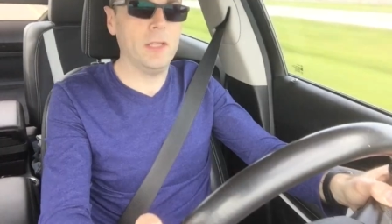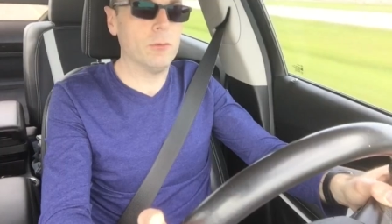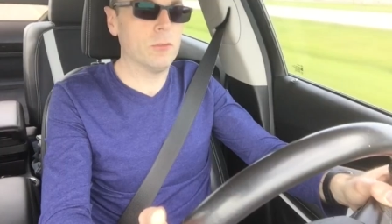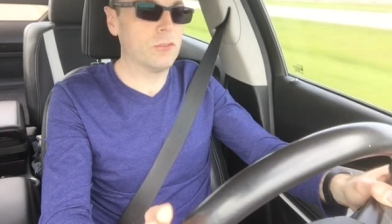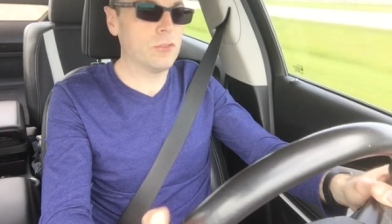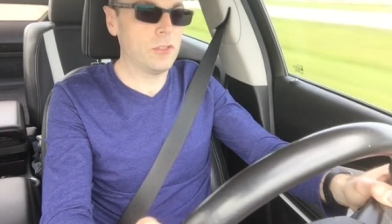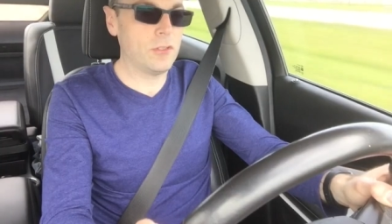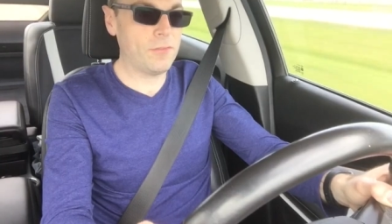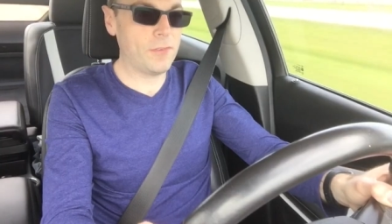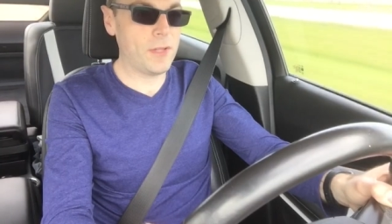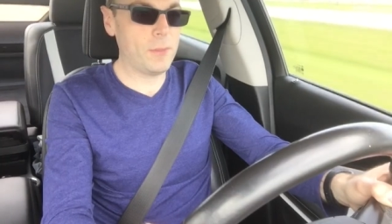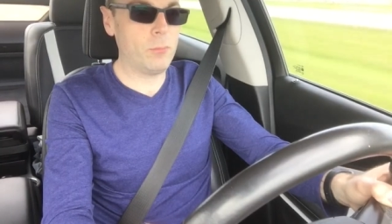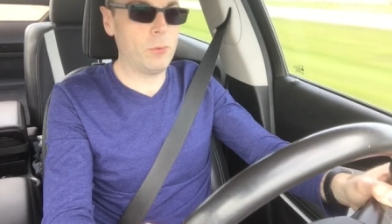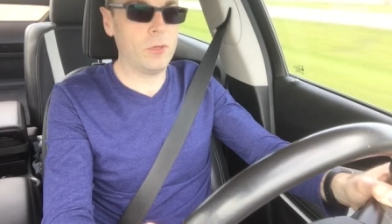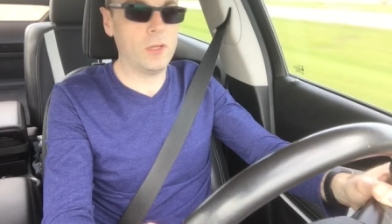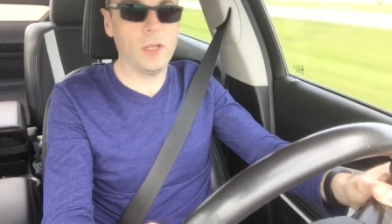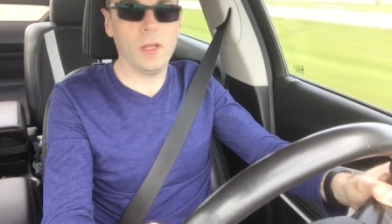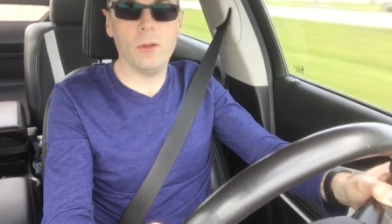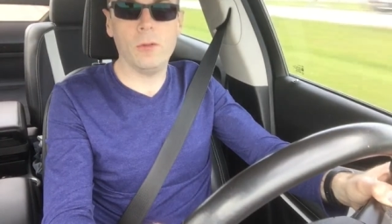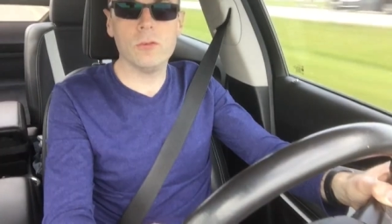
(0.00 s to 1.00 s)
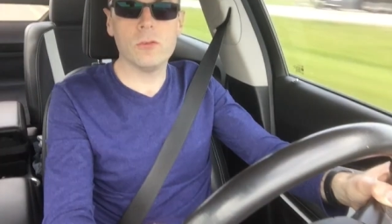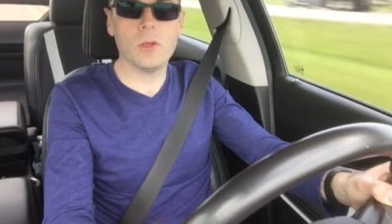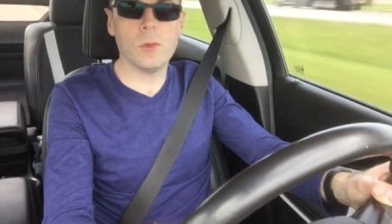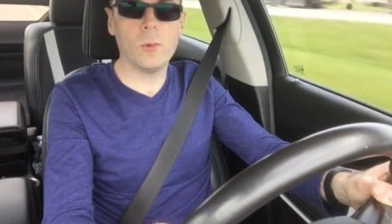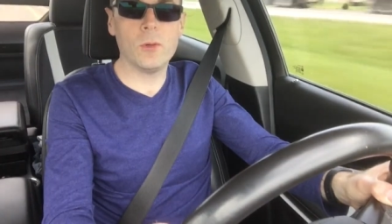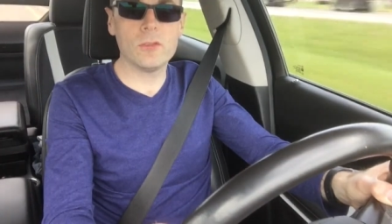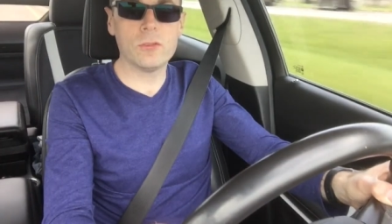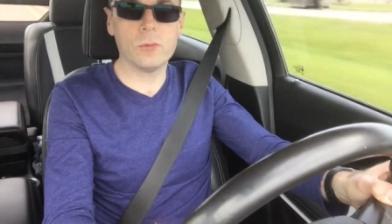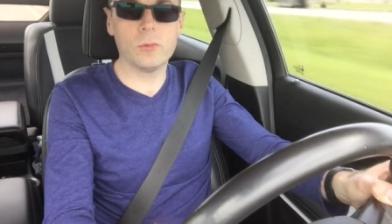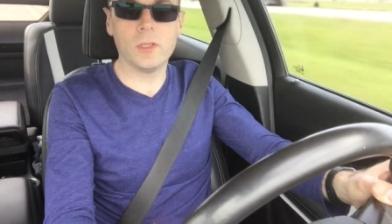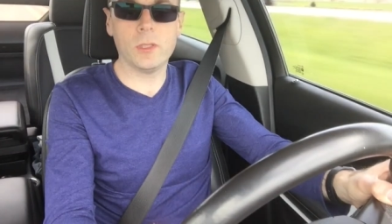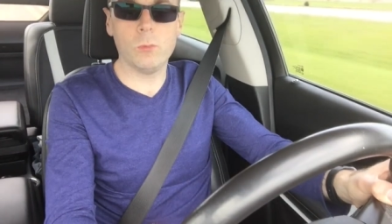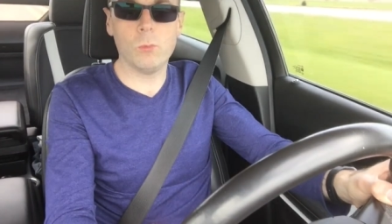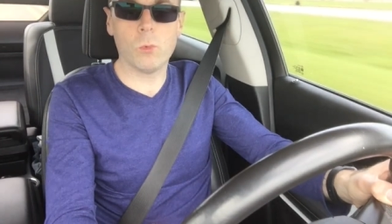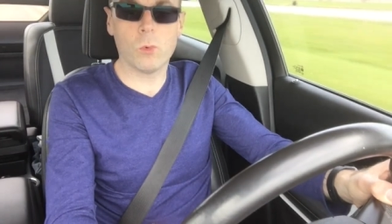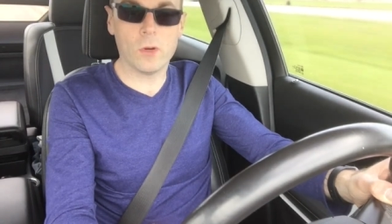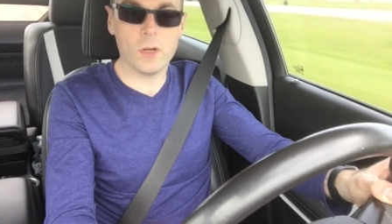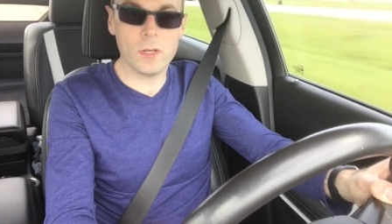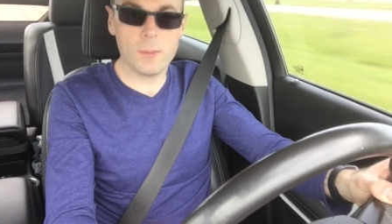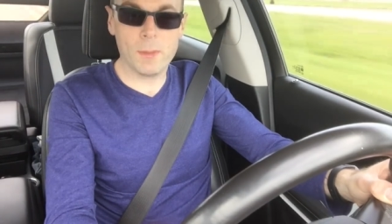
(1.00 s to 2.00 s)
It was certified pre-owned, so I wasn't really
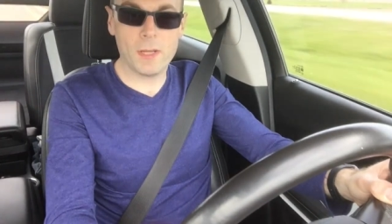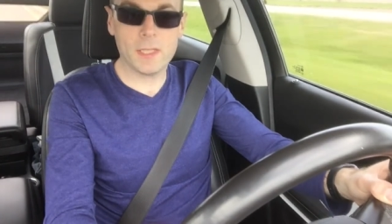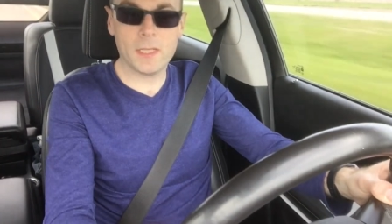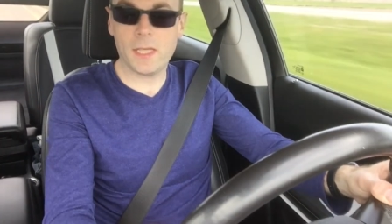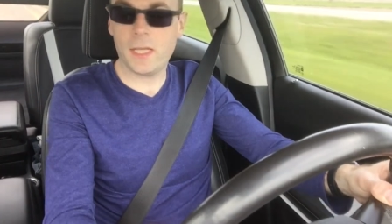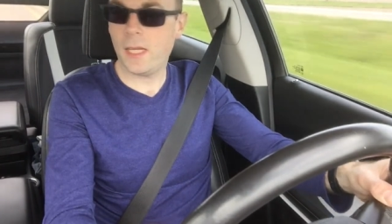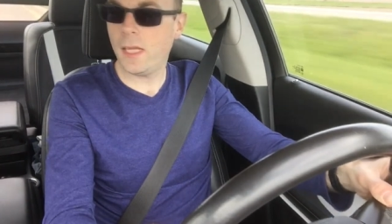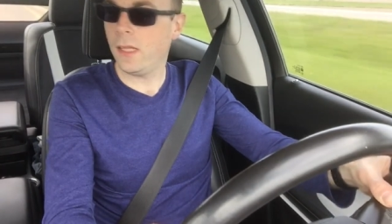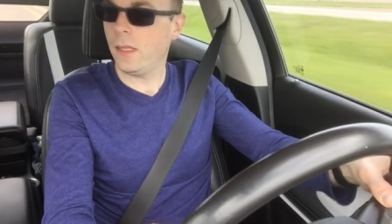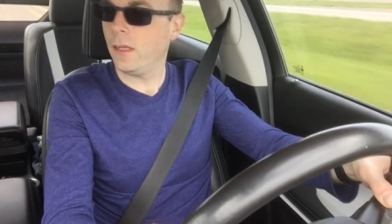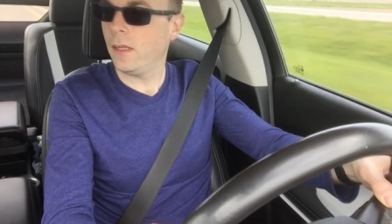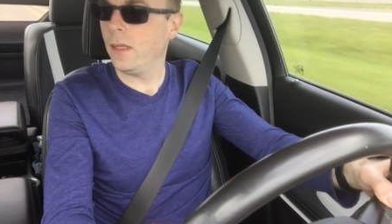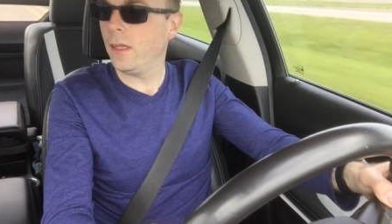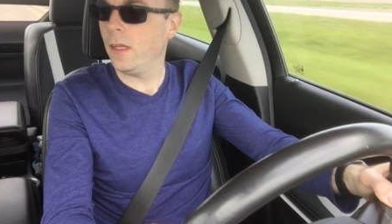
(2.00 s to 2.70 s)
worried about that,